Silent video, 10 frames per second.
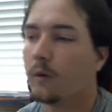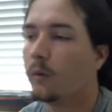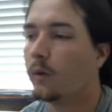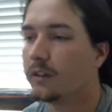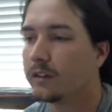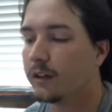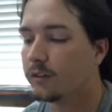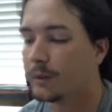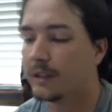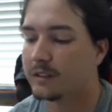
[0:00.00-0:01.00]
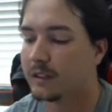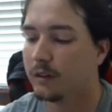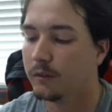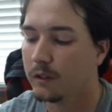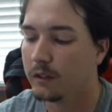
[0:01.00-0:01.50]
which gives me
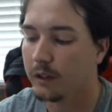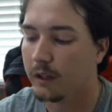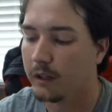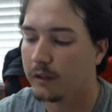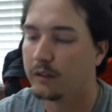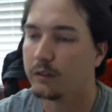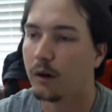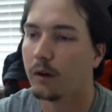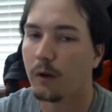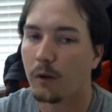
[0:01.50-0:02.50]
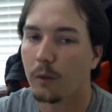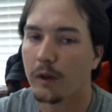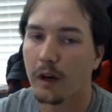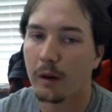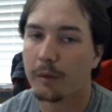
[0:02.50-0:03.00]
incentive to Digivolve all the
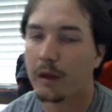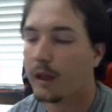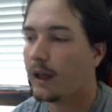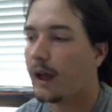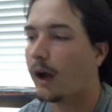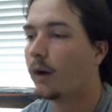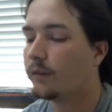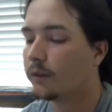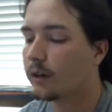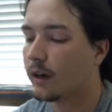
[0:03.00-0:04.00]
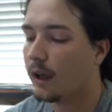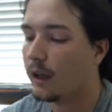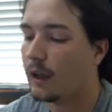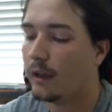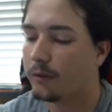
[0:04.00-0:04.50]
way up. However,
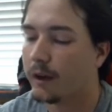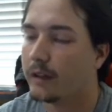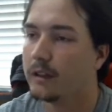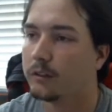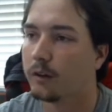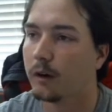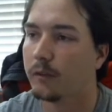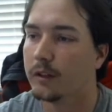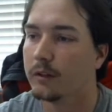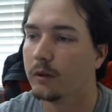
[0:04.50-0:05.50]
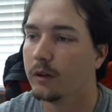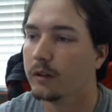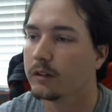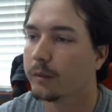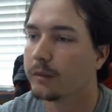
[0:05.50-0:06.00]
if I Digivolve into
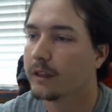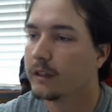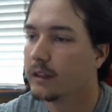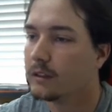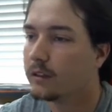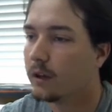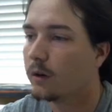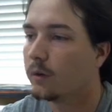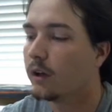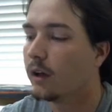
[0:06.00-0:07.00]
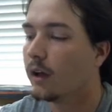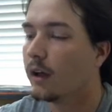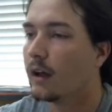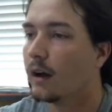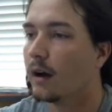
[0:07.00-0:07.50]
something in this zone,
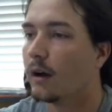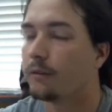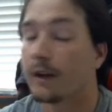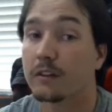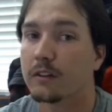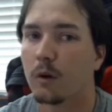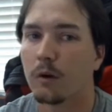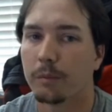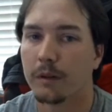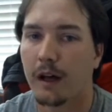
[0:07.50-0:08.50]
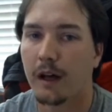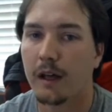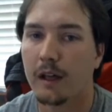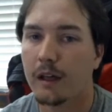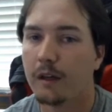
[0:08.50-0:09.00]
effects don't
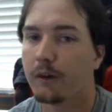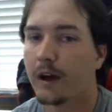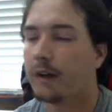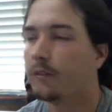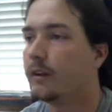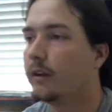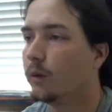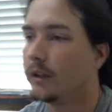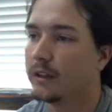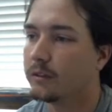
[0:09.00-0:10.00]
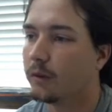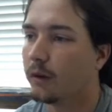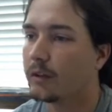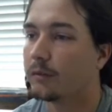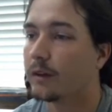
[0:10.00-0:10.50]
apply. If I have a when
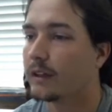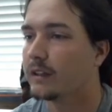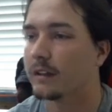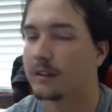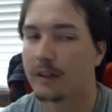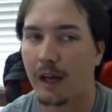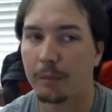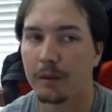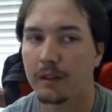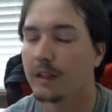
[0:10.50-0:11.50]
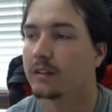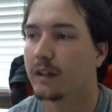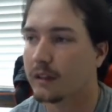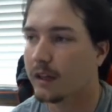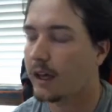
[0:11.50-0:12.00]
Digivolving effect, it doesn't happen, things
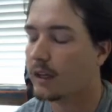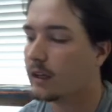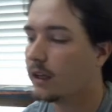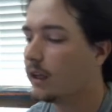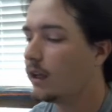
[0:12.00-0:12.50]
like that.